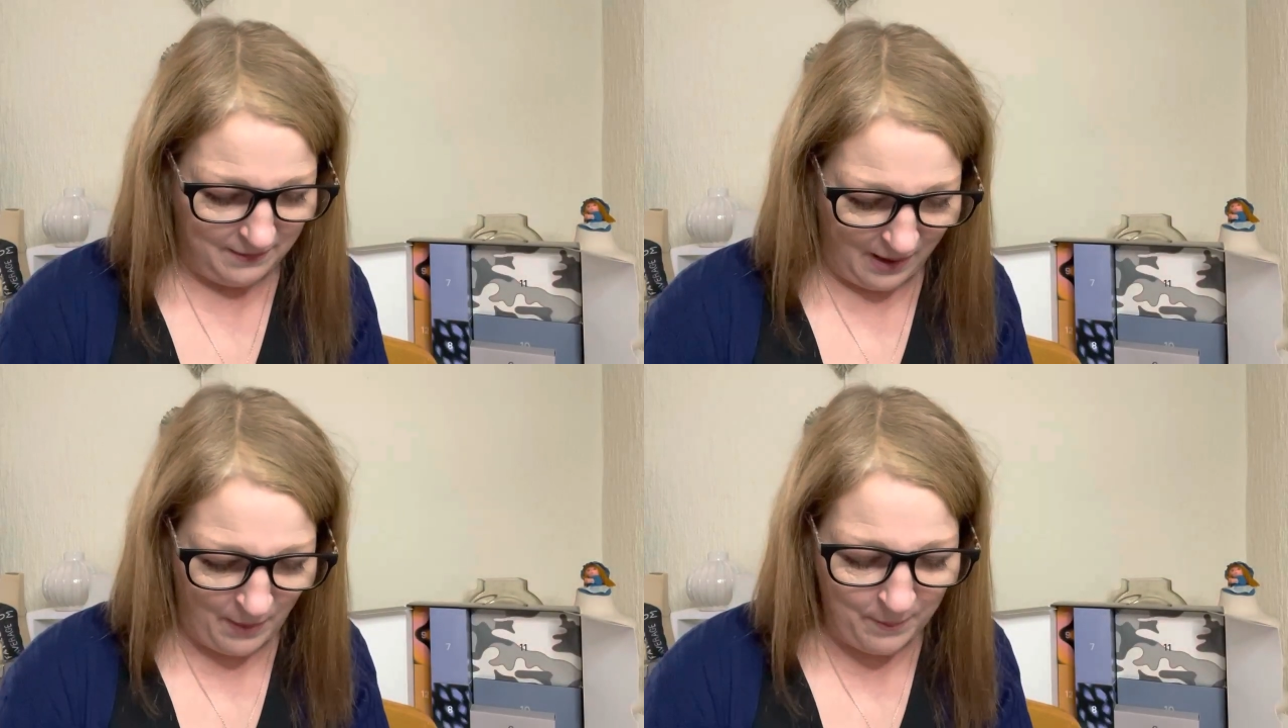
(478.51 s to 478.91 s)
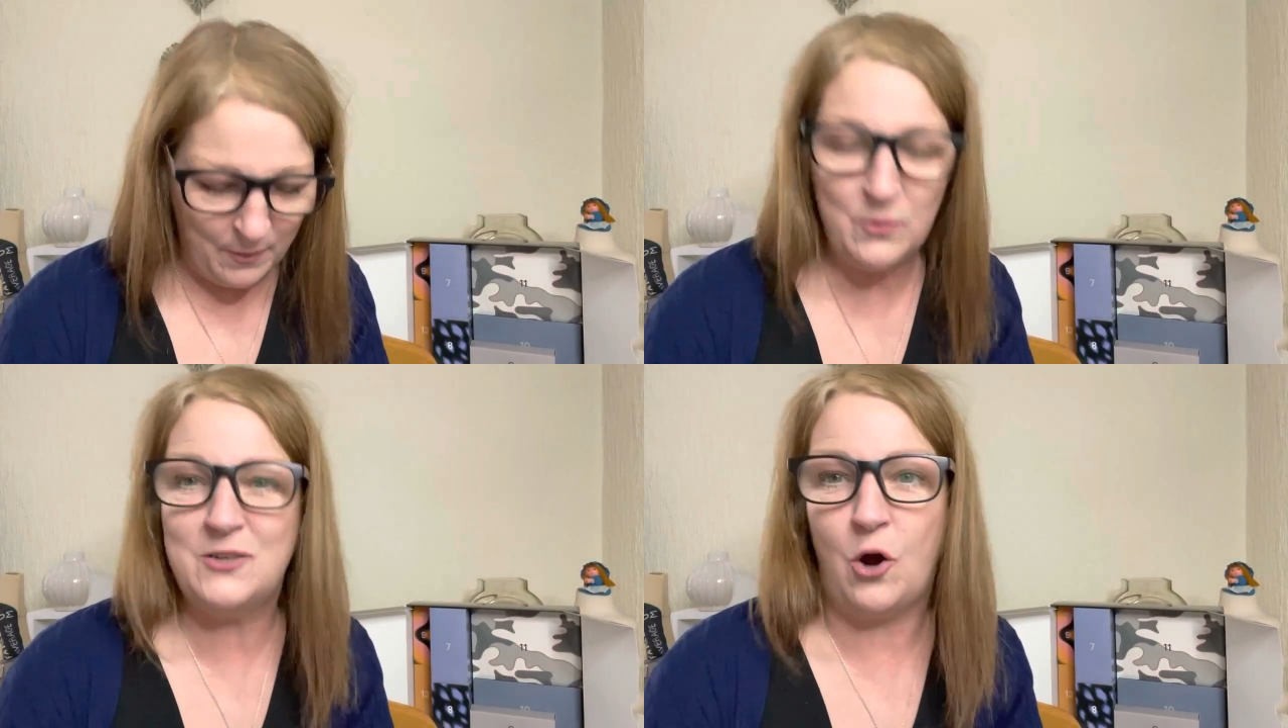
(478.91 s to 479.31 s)
I'm
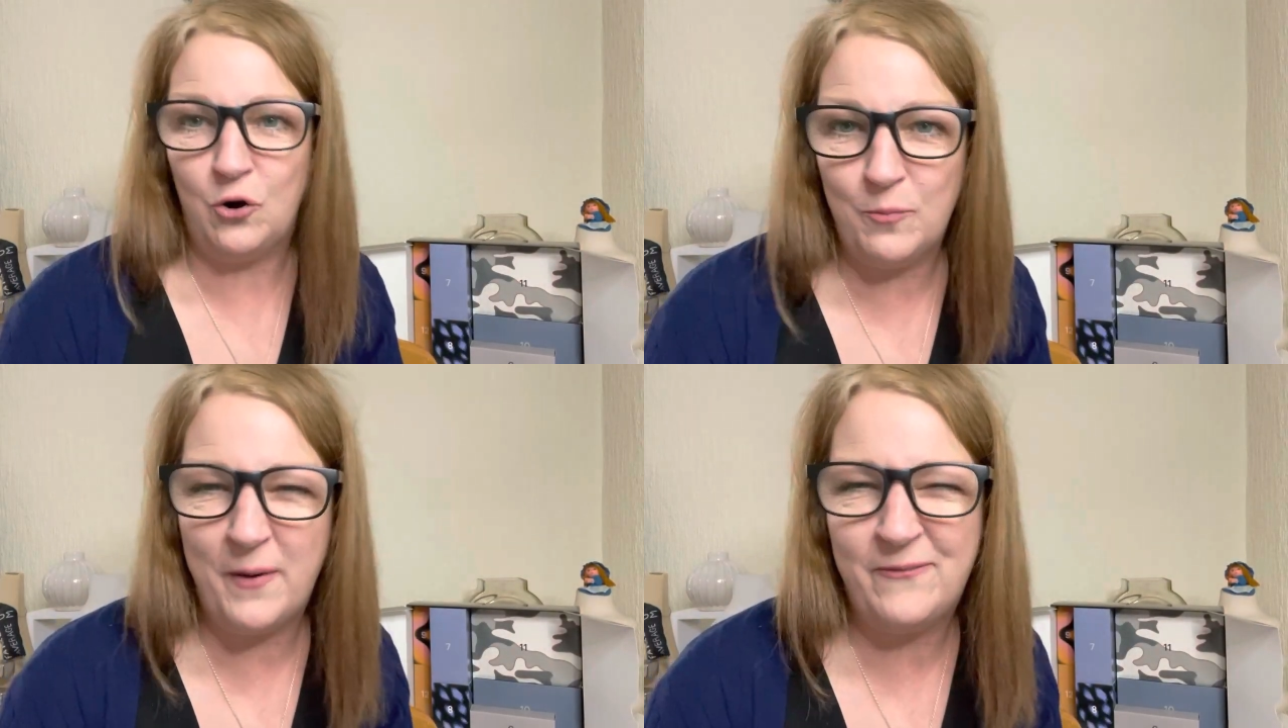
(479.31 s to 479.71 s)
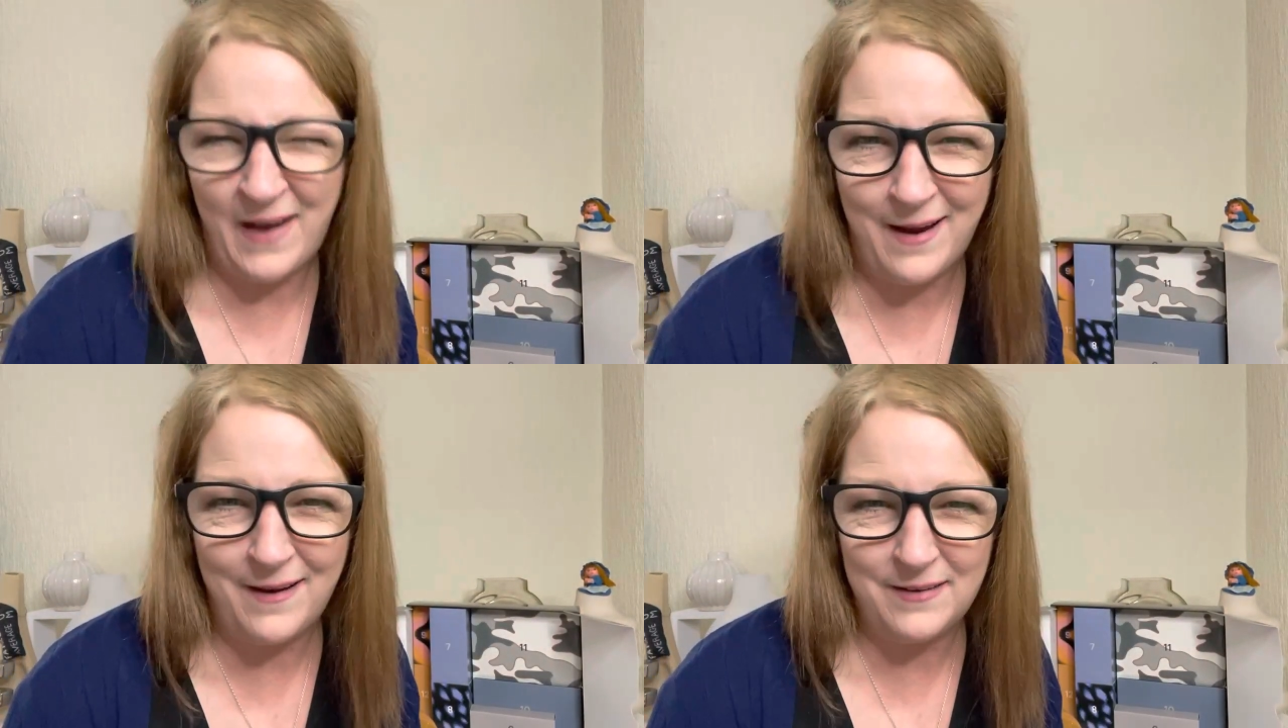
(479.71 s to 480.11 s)
happy with door number
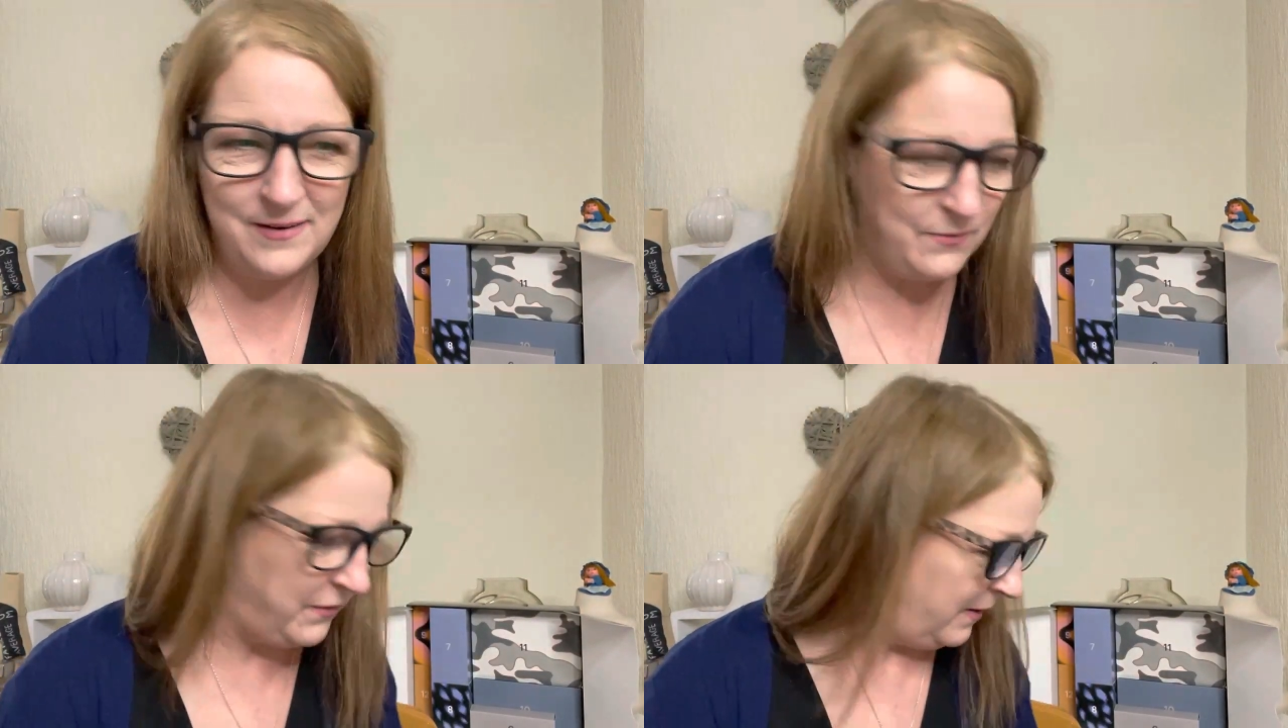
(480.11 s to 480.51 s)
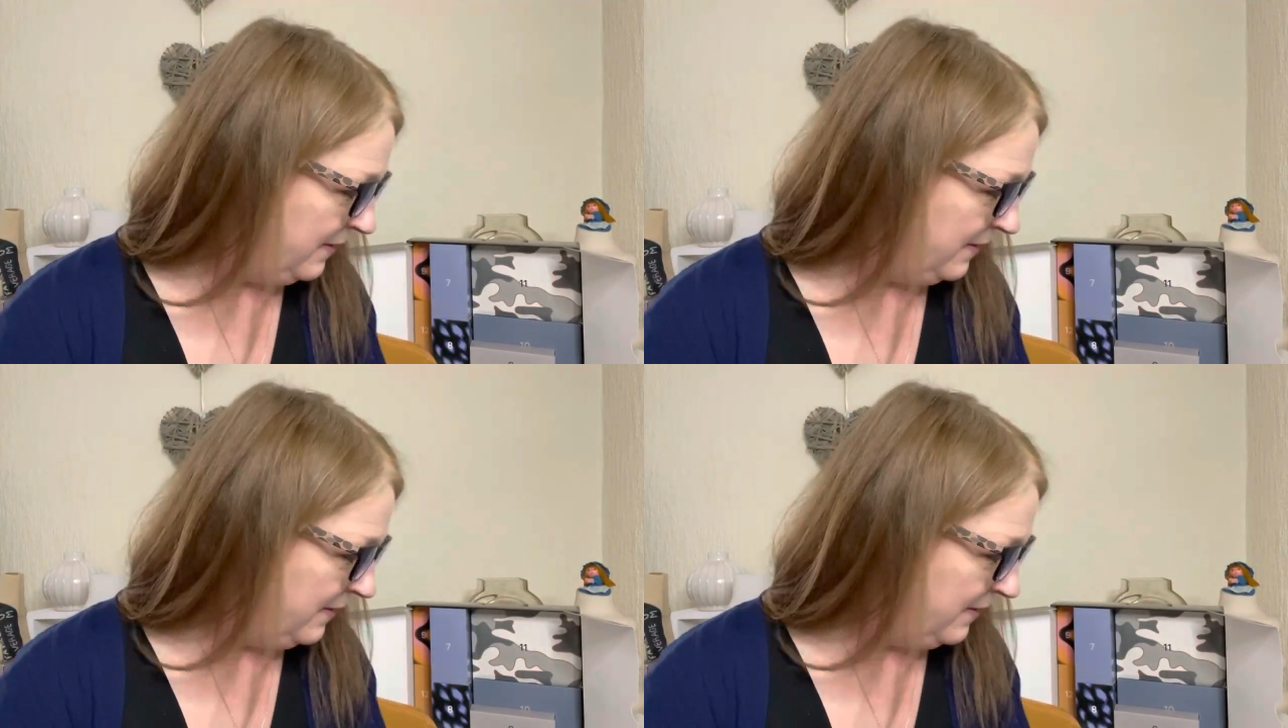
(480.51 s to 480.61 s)
five.